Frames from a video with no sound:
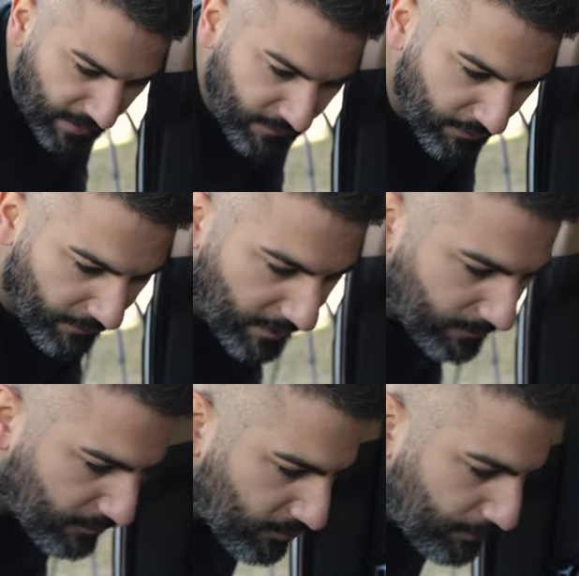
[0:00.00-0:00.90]
give it a
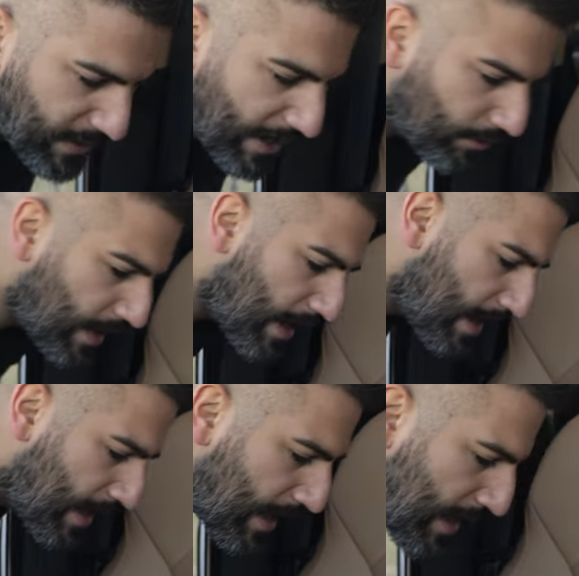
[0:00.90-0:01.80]
rub down,
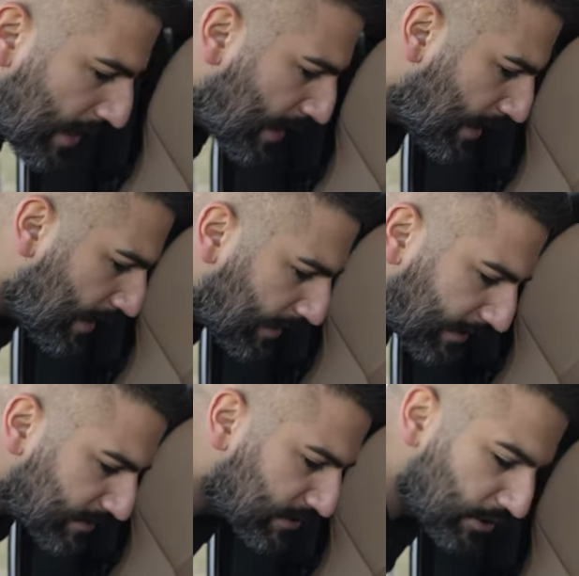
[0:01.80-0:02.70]

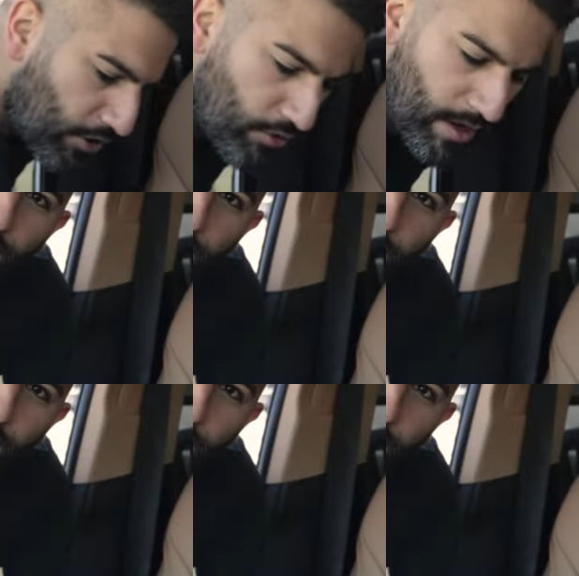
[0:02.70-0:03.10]
like so.